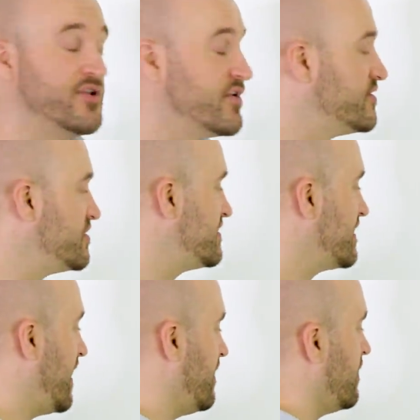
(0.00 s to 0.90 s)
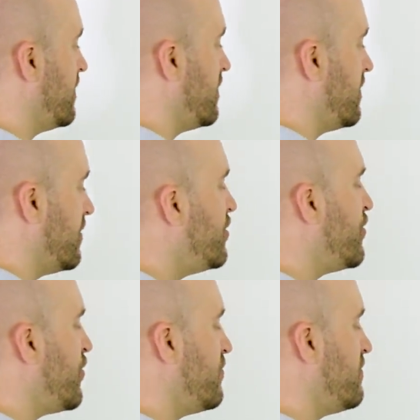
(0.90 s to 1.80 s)
you could just say,
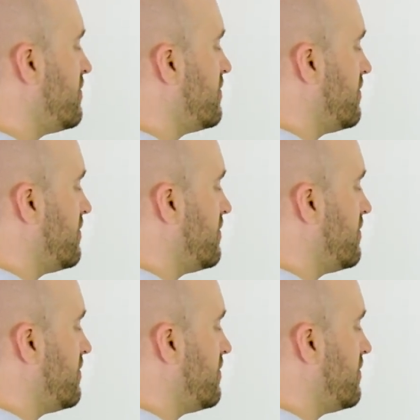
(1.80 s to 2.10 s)
you know,